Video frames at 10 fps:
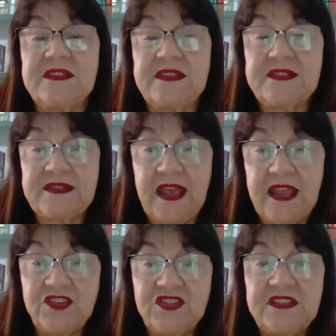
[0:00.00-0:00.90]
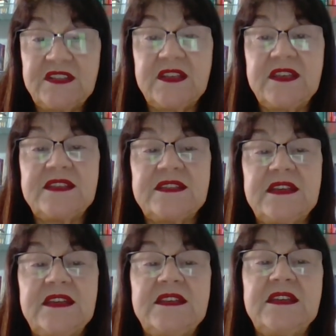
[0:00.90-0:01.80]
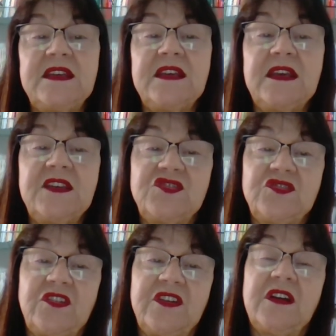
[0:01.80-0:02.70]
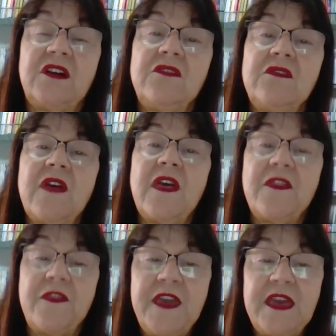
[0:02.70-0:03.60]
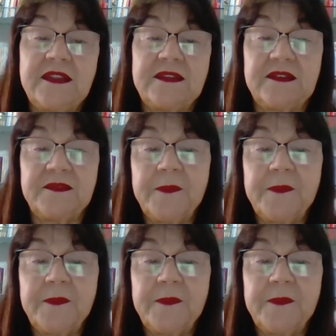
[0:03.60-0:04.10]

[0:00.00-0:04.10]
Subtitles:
staged in City Historical Theater